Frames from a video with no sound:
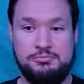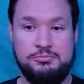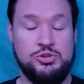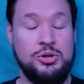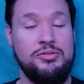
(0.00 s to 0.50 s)

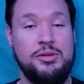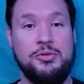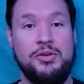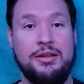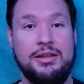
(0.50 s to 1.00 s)
drove them
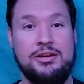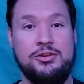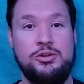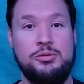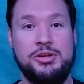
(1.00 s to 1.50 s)
around like an
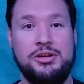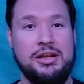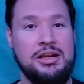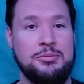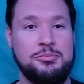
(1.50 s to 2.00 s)
Uber
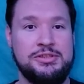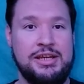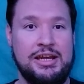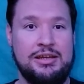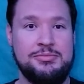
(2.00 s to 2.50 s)
a couple
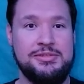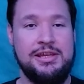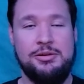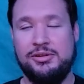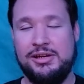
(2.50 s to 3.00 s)
times.
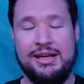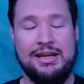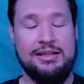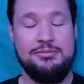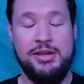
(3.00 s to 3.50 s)
They were
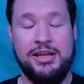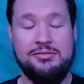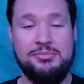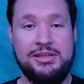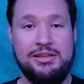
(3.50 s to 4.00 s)
kind,
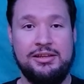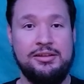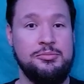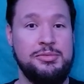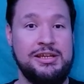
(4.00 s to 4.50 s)
paid me a
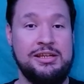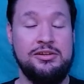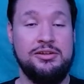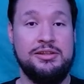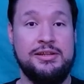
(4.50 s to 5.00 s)
little bit
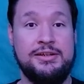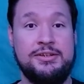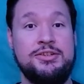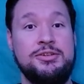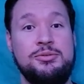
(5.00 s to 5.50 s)
here and there
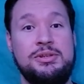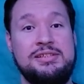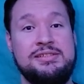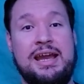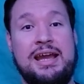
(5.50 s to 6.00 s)
to do
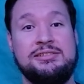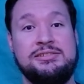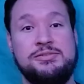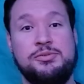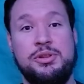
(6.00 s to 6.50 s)
these
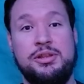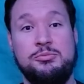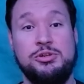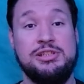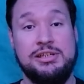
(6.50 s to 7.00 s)
tasks for
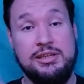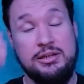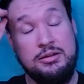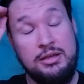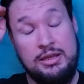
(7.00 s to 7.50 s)
them, which
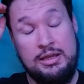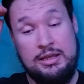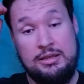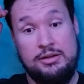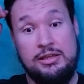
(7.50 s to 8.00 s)
again
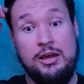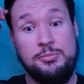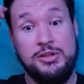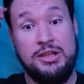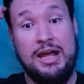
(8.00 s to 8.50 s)

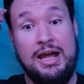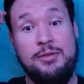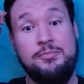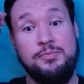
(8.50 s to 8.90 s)
helped a lot.